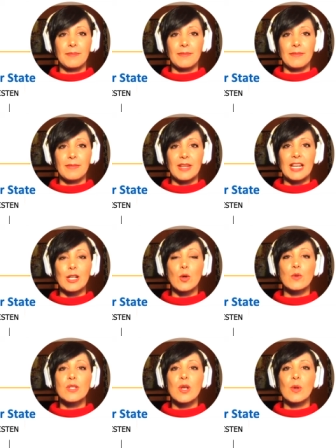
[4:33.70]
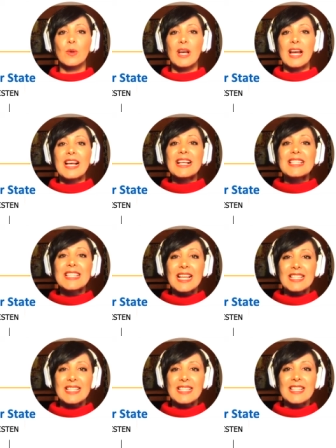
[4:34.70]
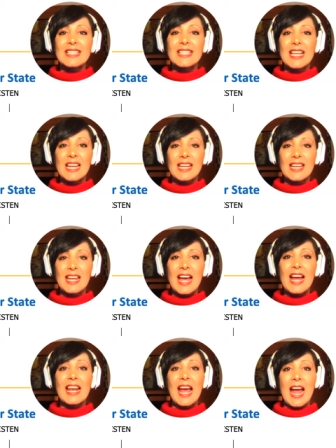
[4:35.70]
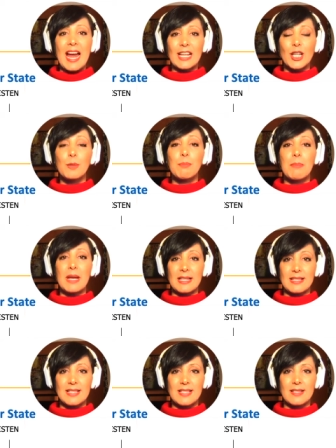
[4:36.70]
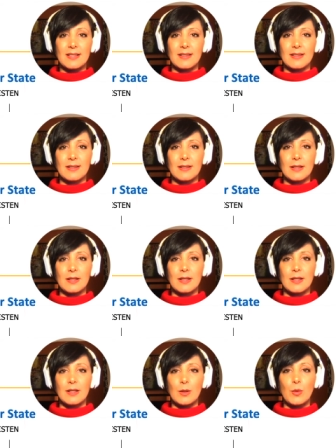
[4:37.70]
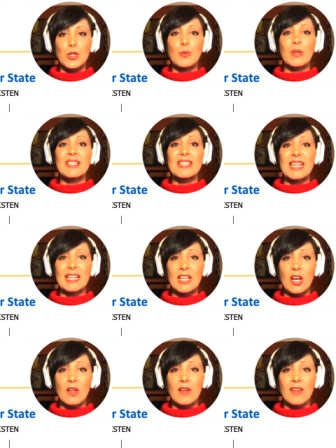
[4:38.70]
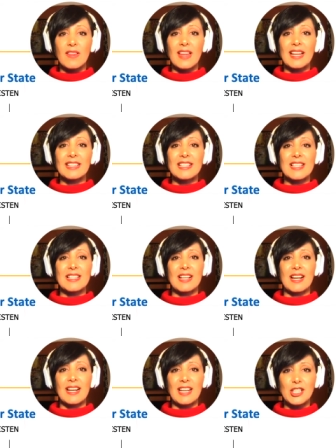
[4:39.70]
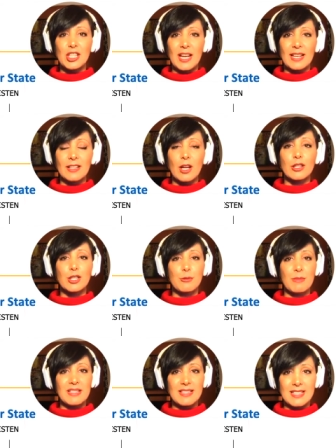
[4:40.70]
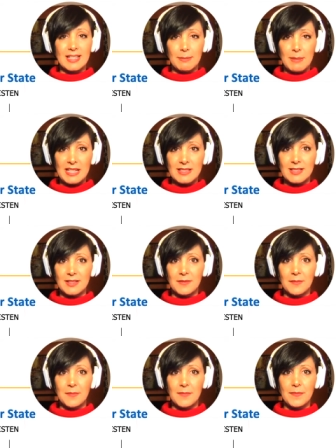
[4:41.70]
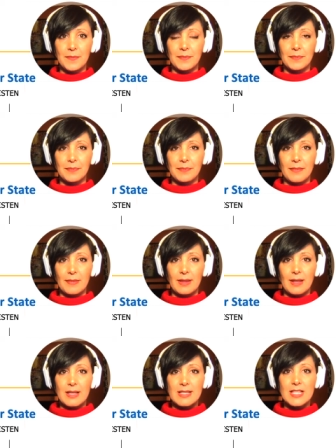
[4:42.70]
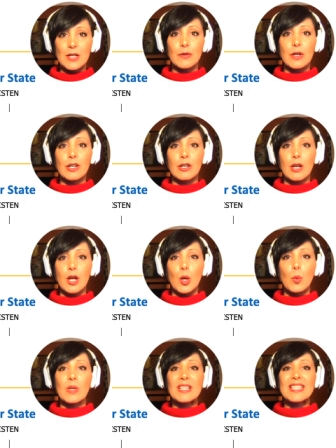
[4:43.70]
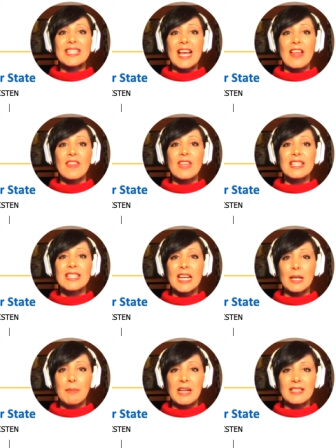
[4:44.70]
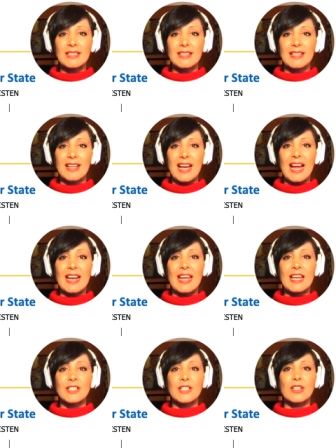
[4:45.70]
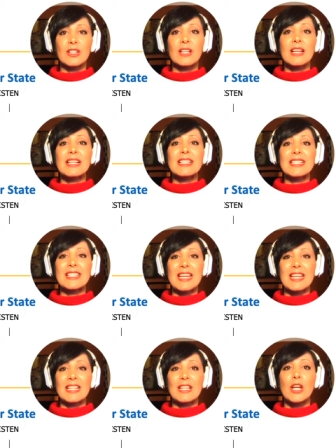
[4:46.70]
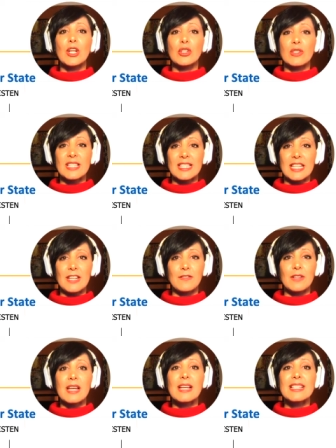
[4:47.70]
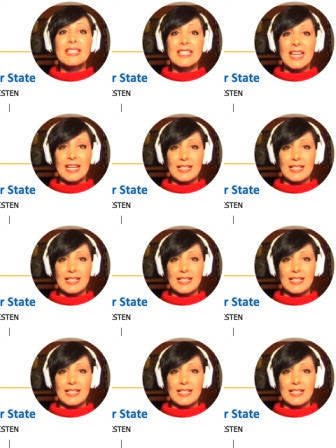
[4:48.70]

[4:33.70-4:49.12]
It also sets the SYN and ACK bits, which will signal that this is a connection acknowledgement segment. Server will send the segment and enter SYN received state.